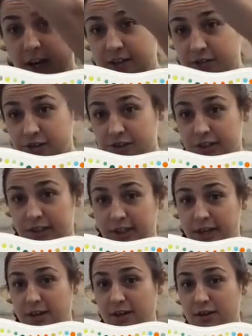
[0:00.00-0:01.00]
So just a
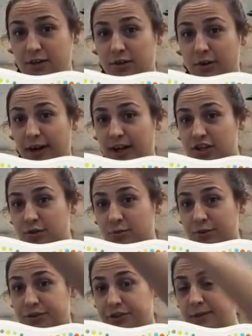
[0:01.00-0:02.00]
little
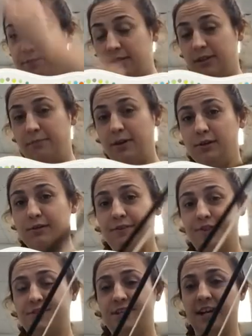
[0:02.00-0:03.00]
gradual dip in the middle of
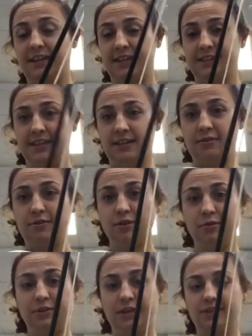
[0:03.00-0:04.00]
the stick. That's how you
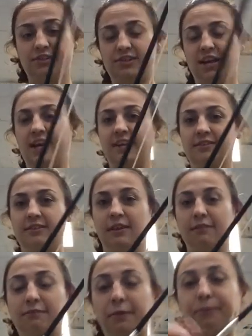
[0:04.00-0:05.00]
know that it's tight
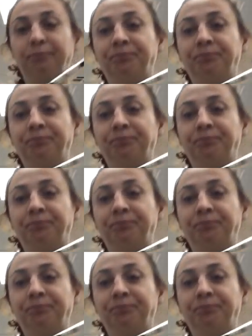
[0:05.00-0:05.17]
enough.